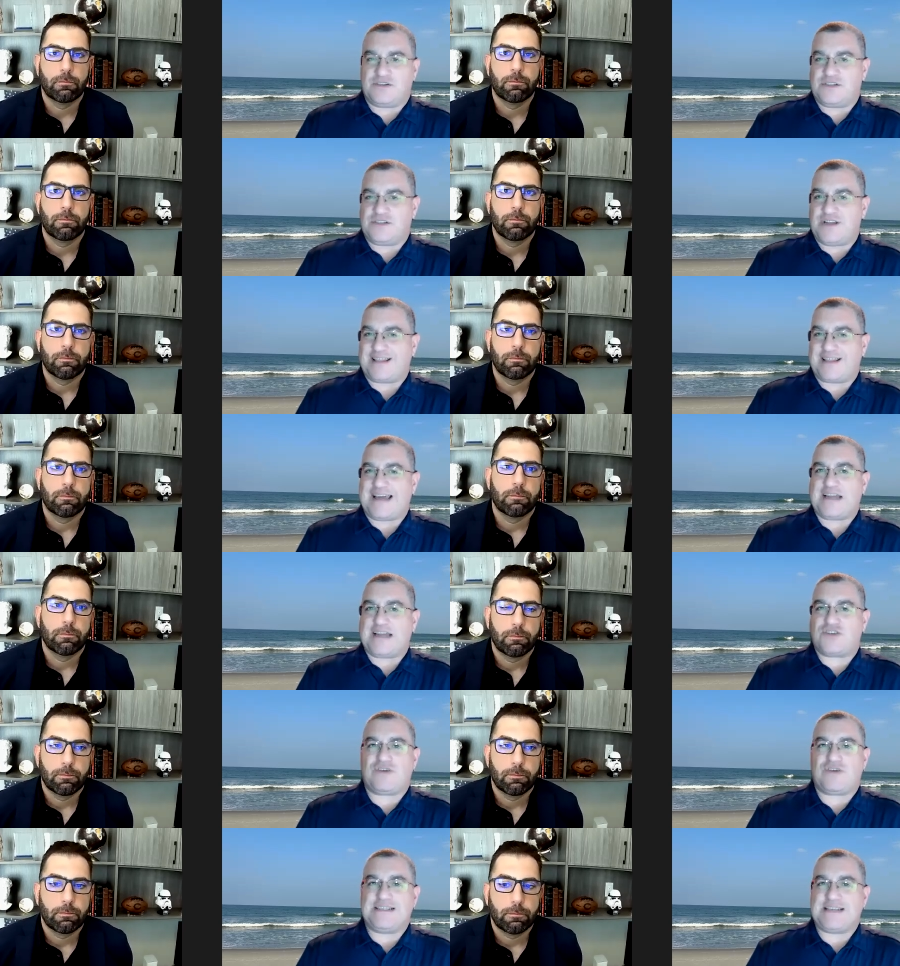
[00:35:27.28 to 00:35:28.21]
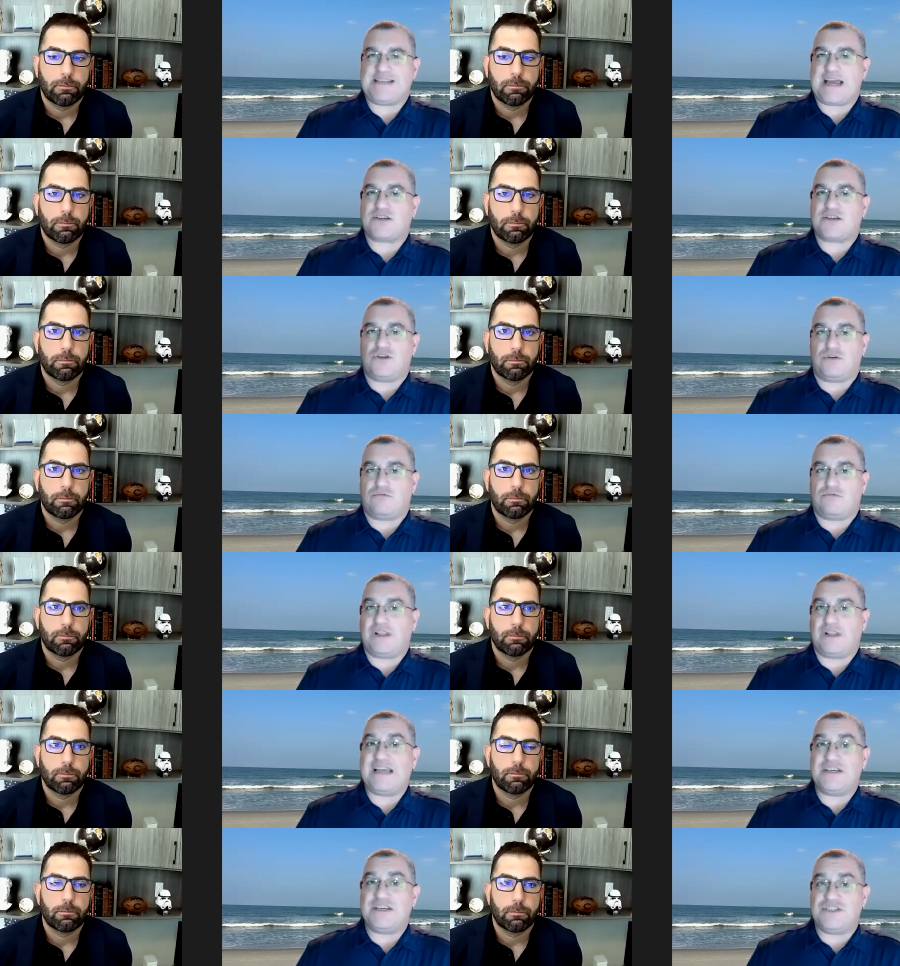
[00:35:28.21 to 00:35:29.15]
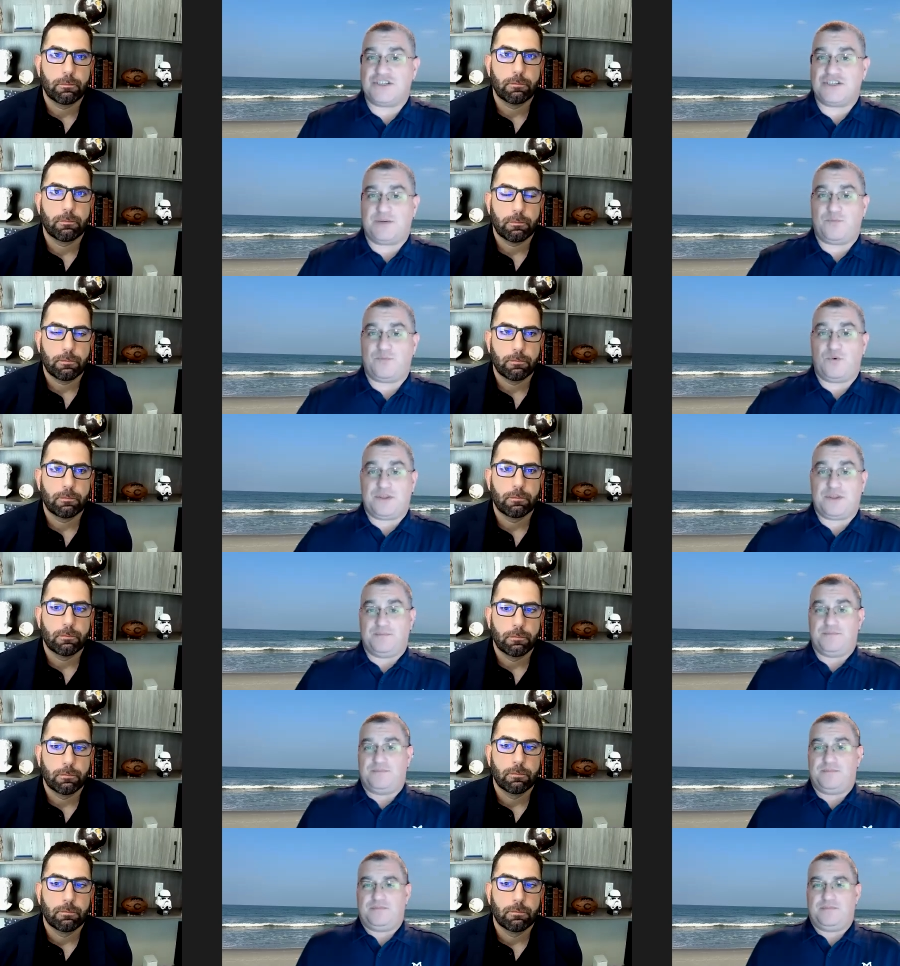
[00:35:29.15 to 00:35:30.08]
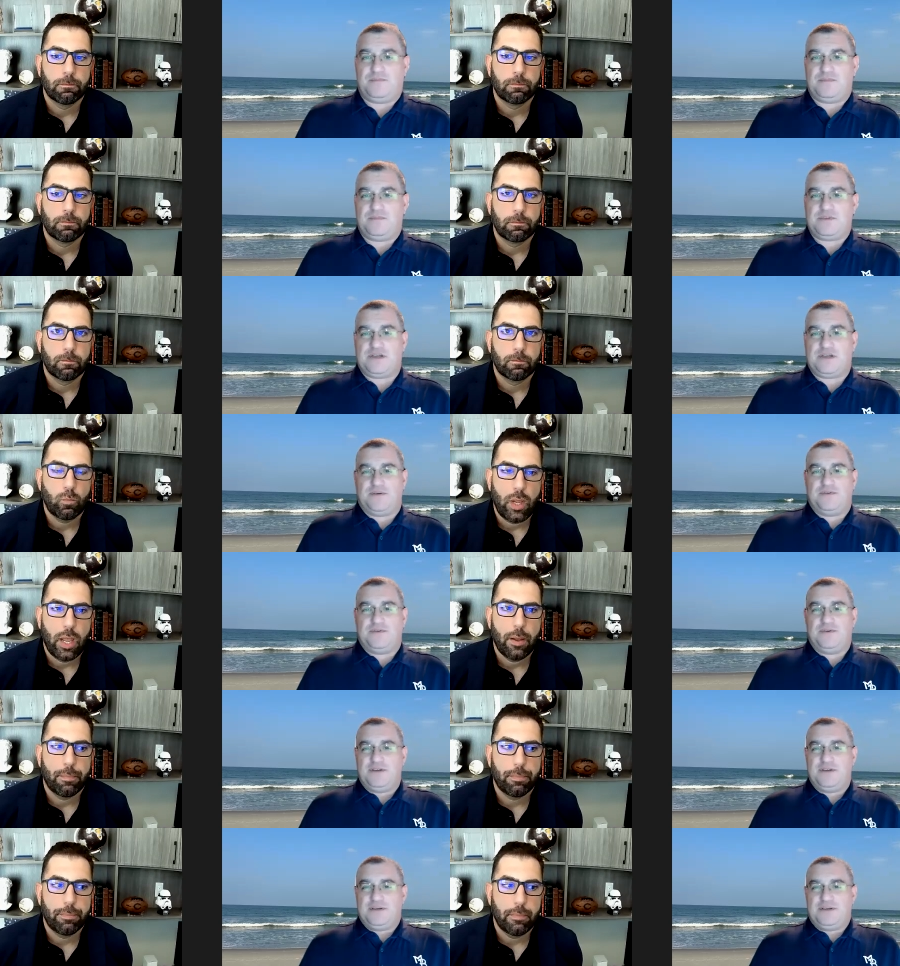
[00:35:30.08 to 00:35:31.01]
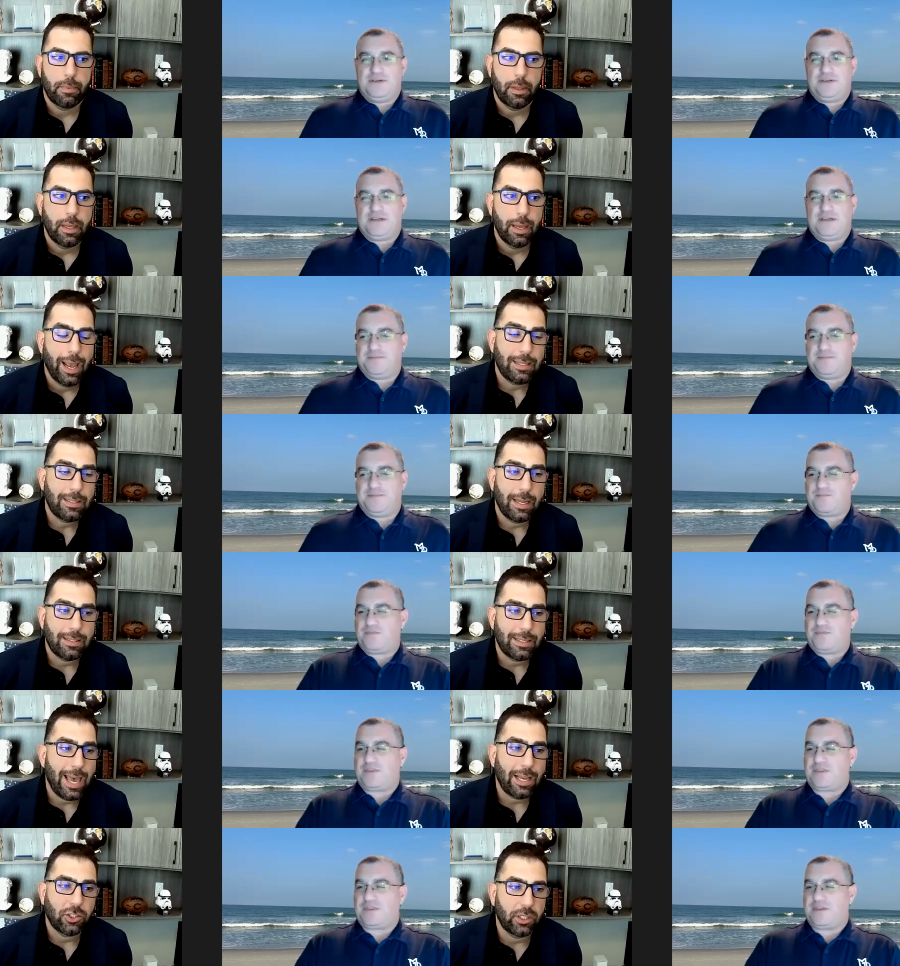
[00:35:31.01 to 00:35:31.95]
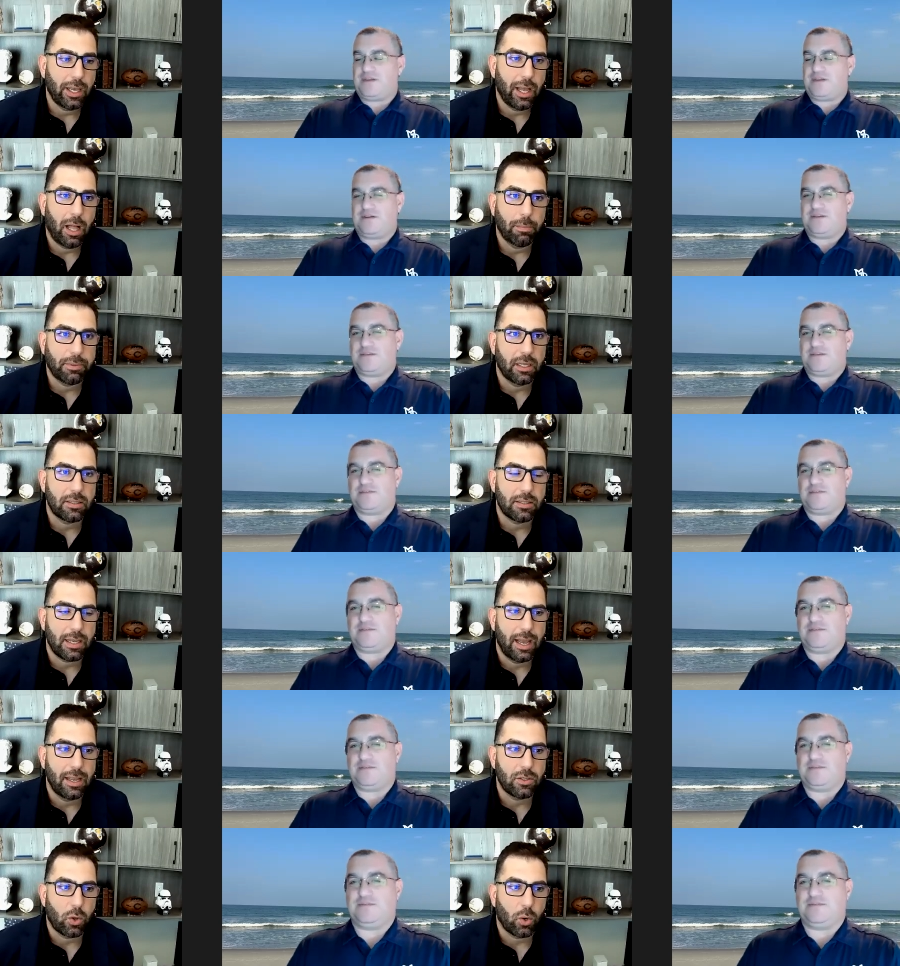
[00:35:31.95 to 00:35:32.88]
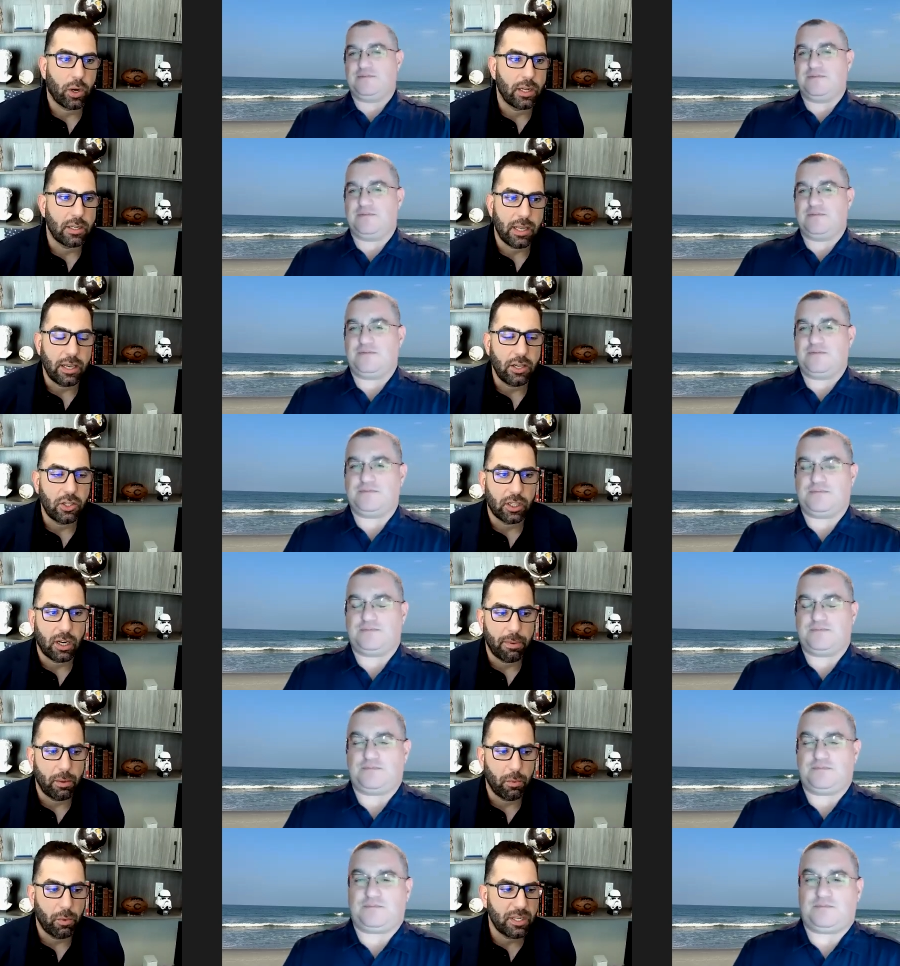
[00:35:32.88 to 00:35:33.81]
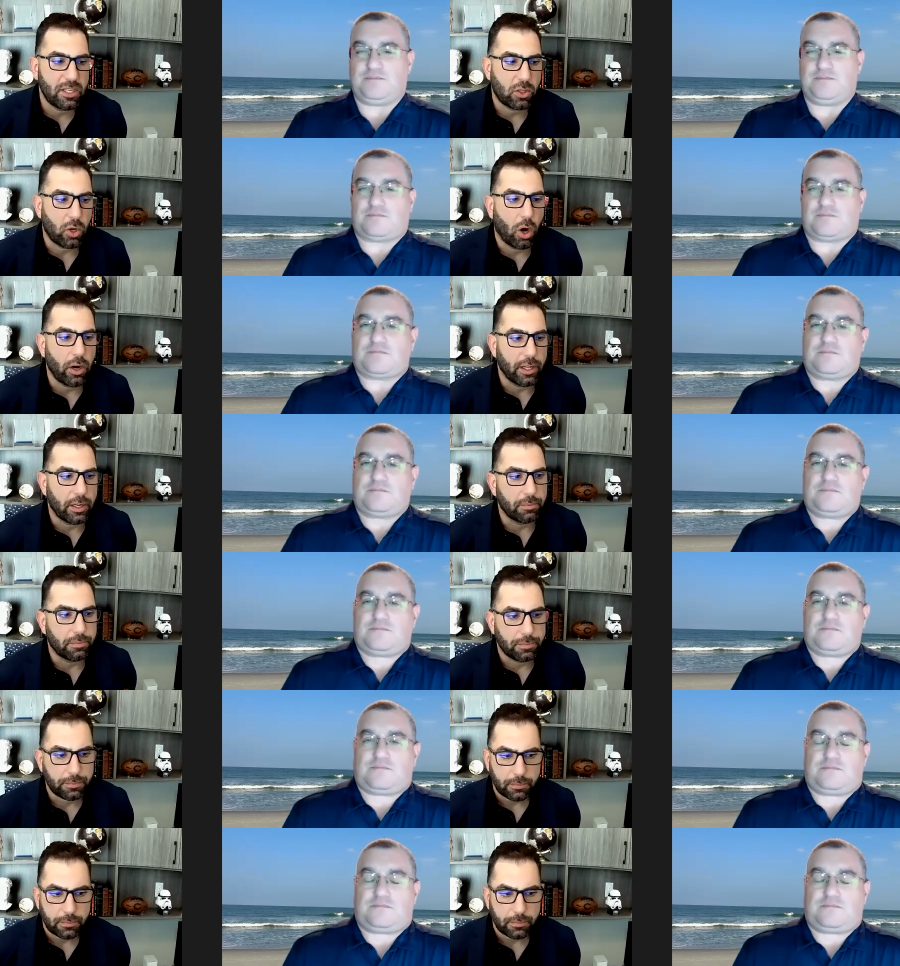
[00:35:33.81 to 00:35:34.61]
Speaker 1: there's not that transactional relationship with them.
Speaker 2: So. Yeah. It's actually helped us as an organization. I mean, when we started,